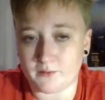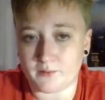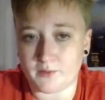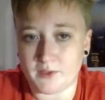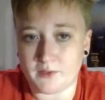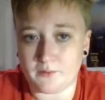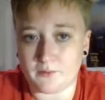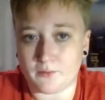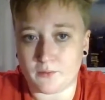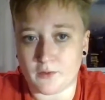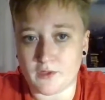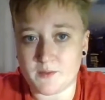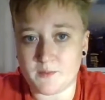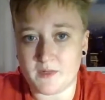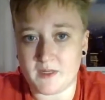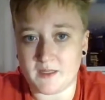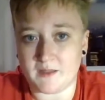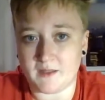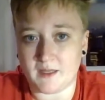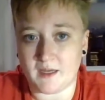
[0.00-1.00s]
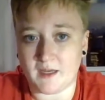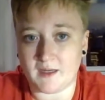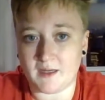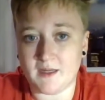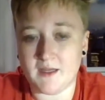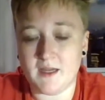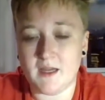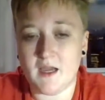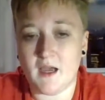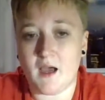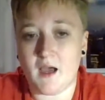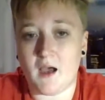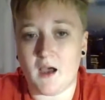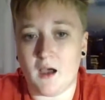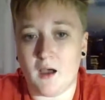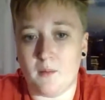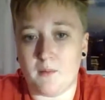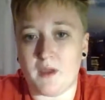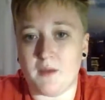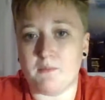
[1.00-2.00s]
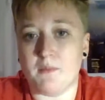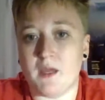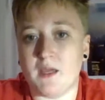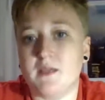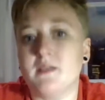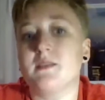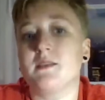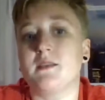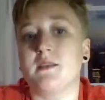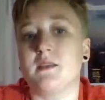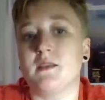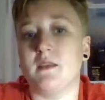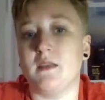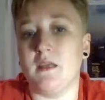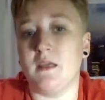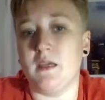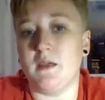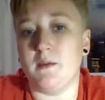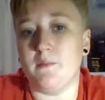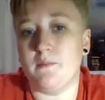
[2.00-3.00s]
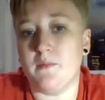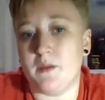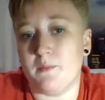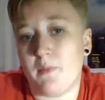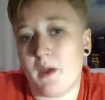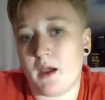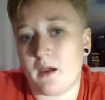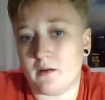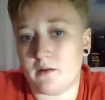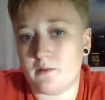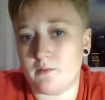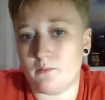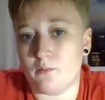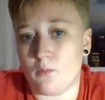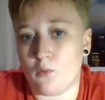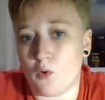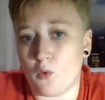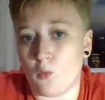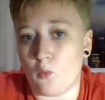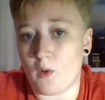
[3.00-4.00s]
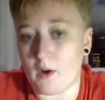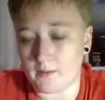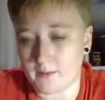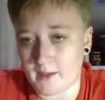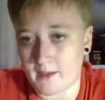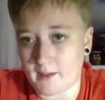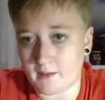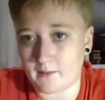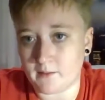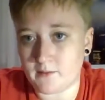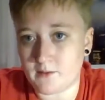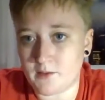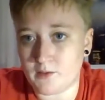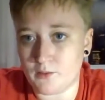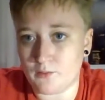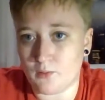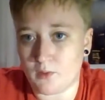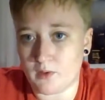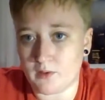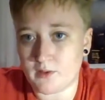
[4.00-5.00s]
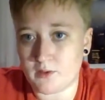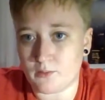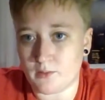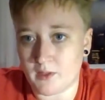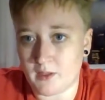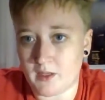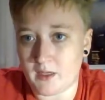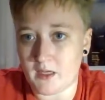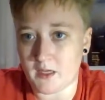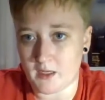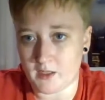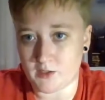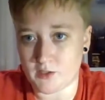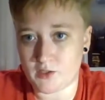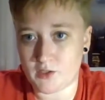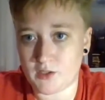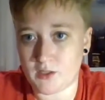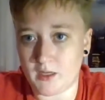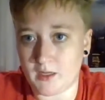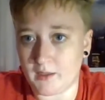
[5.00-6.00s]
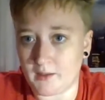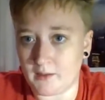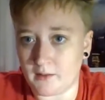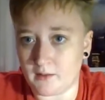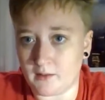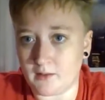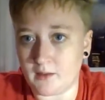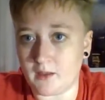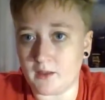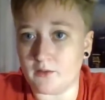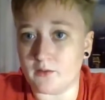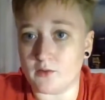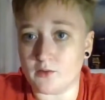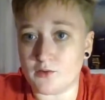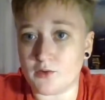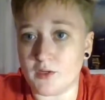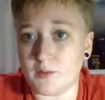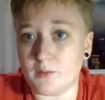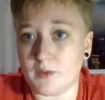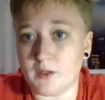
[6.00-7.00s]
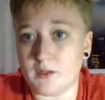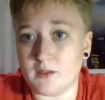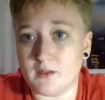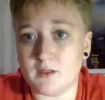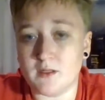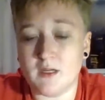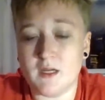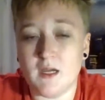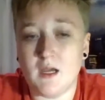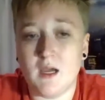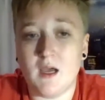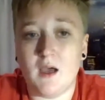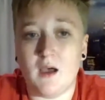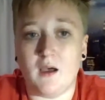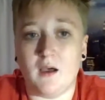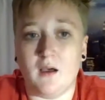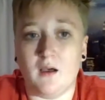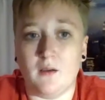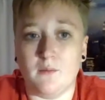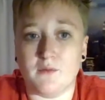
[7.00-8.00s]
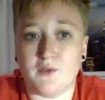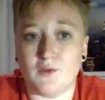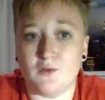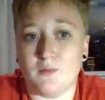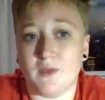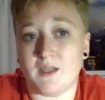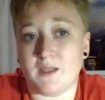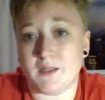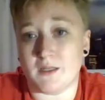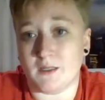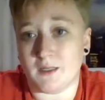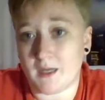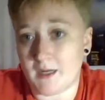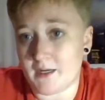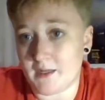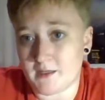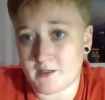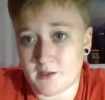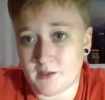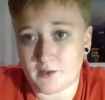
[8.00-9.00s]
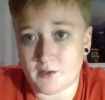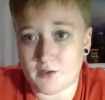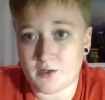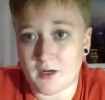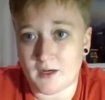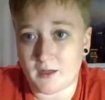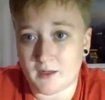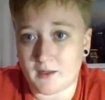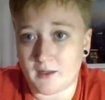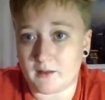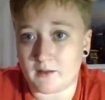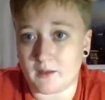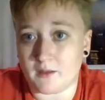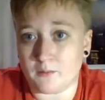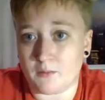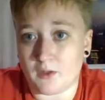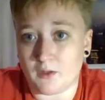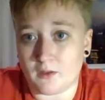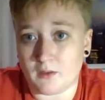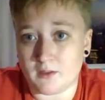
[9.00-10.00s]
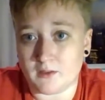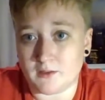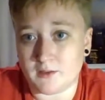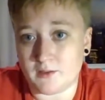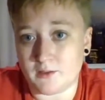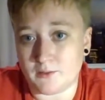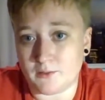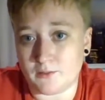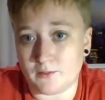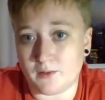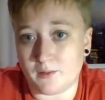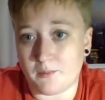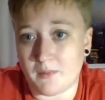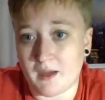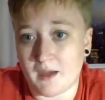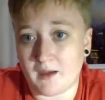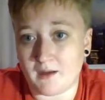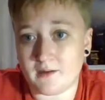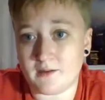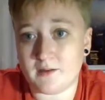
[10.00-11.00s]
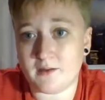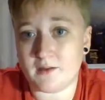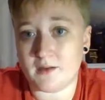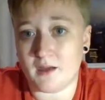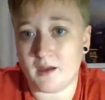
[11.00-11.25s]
reinforcement in that, it makes the pet more willing to want to engage in the treatment. So it makes it a lot easier trying to get them onto the mat